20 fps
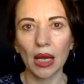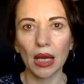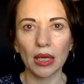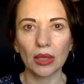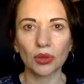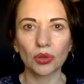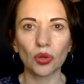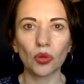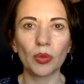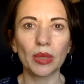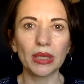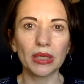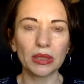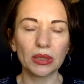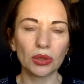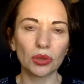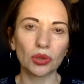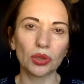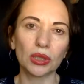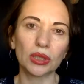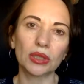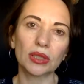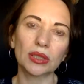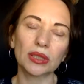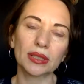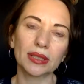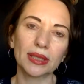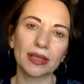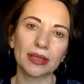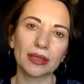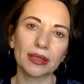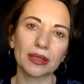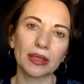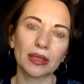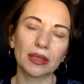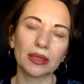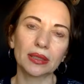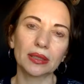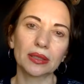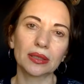So many situations like
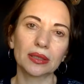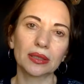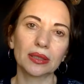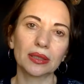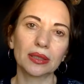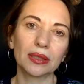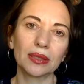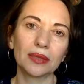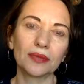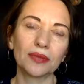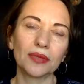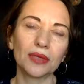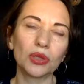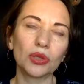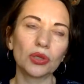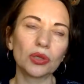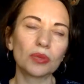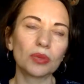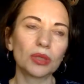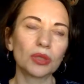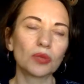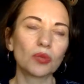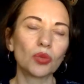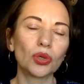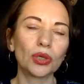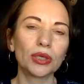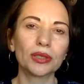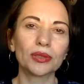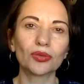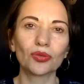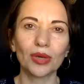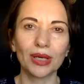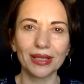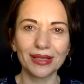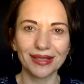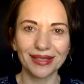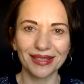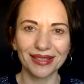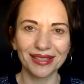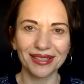that. When you're a bit more
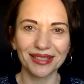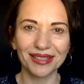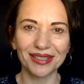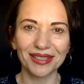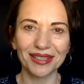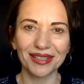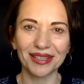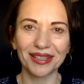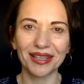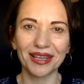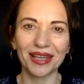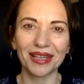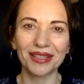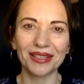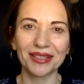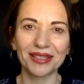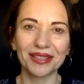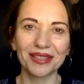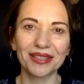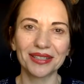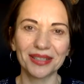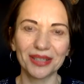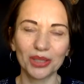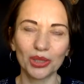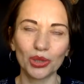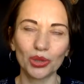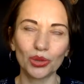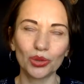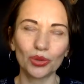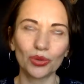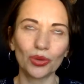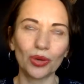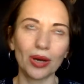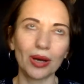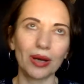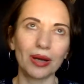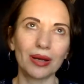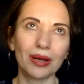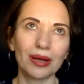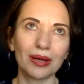advanced and you
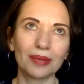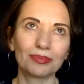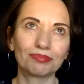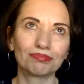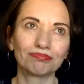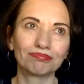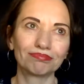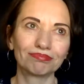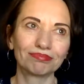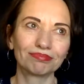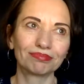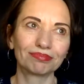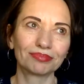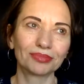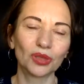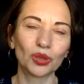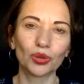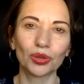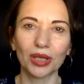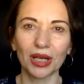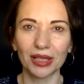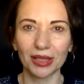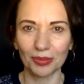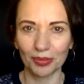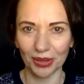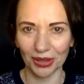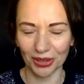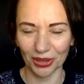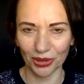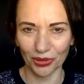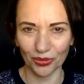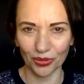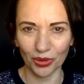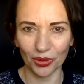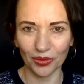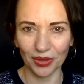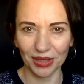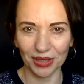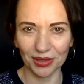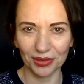are doing color puncture for
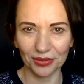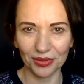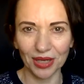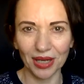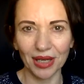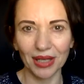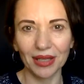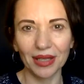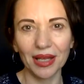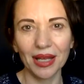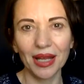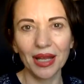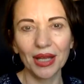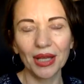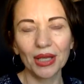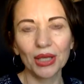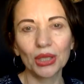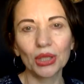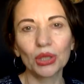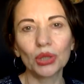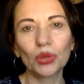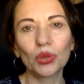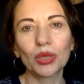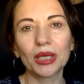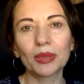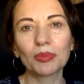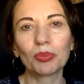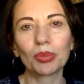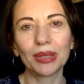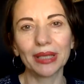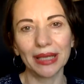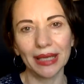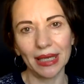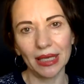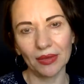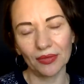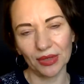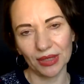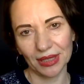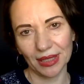quite a while, you can play
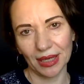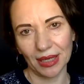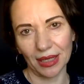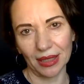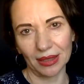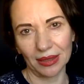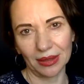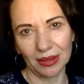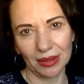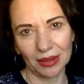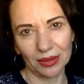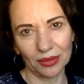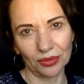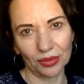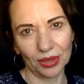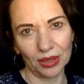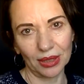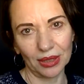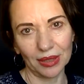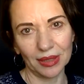with colors really.